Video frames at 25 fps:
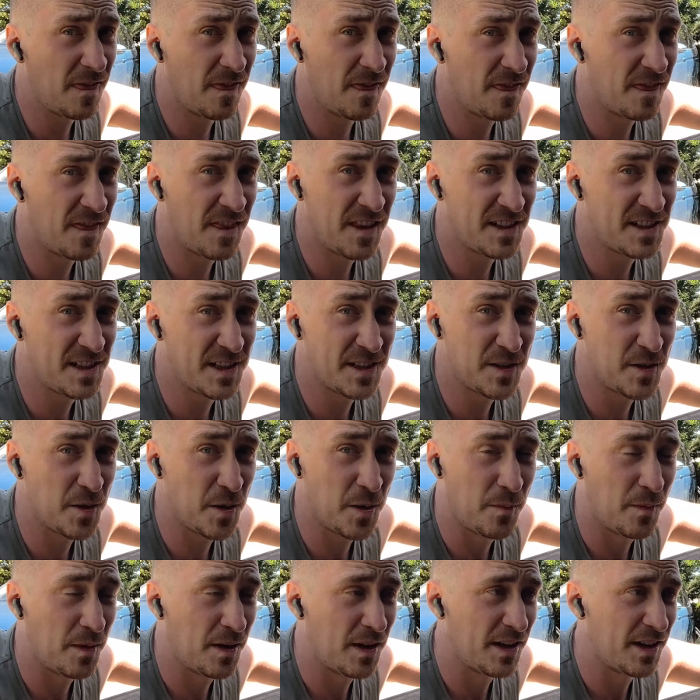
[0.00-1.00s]
This is
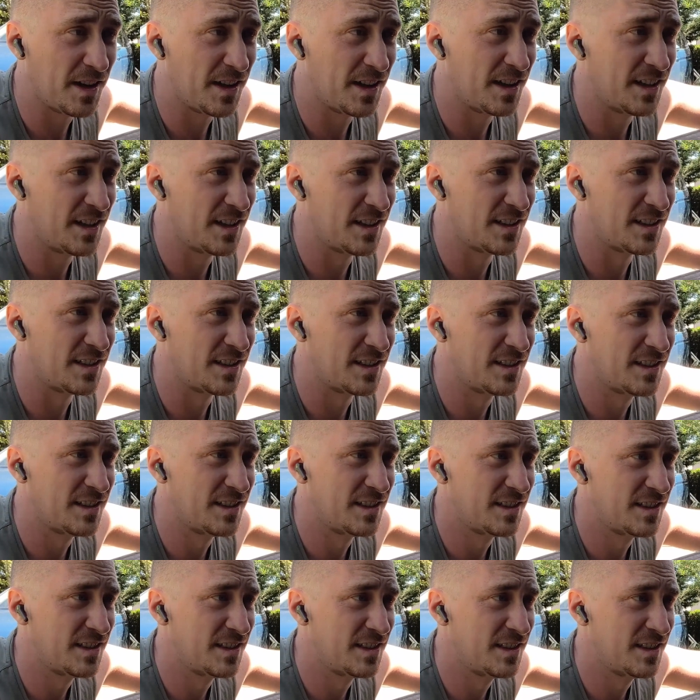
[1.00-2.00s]
not my
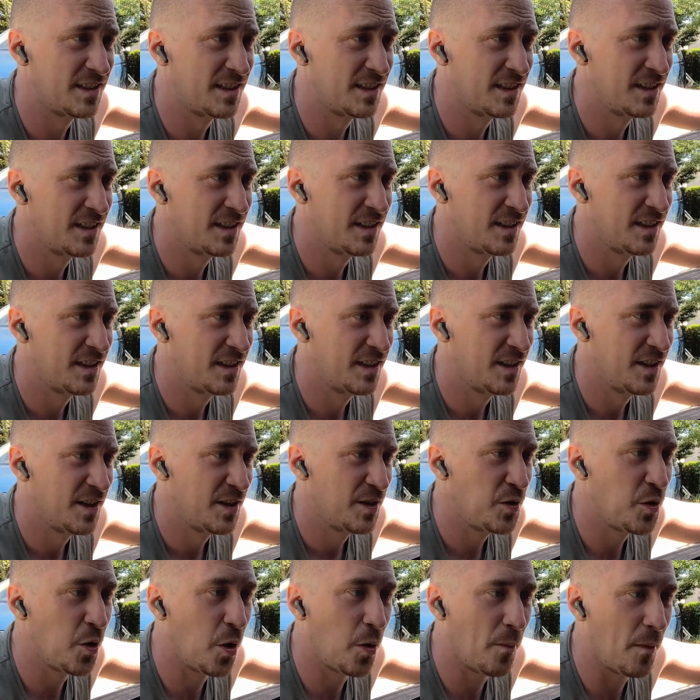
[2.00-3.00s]

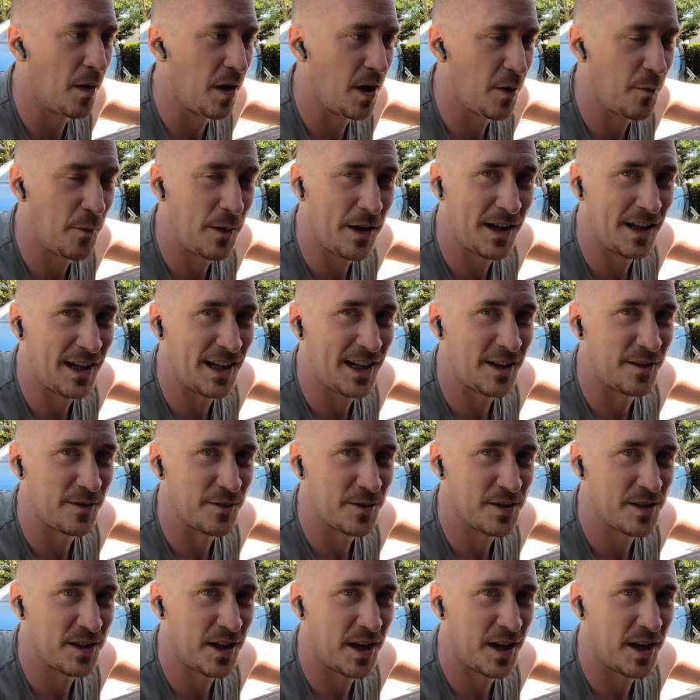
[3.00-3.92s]
wheelhouse.